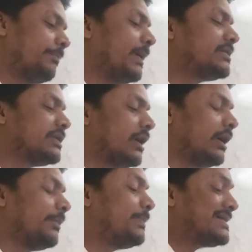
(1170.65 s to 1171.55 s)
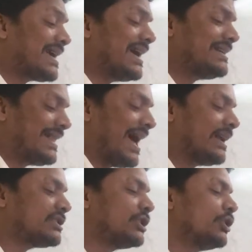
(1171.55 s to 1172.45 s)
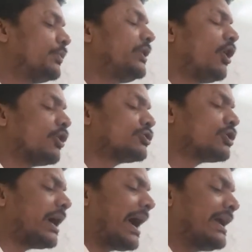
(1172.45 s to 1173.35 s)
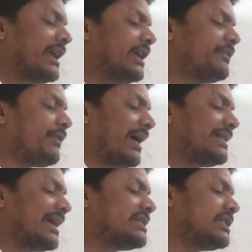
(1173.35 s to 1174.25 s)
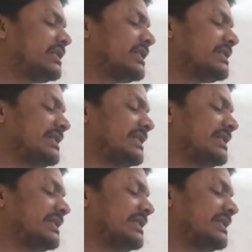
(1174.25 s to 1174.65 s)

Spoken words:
But beside that, we also identify that it is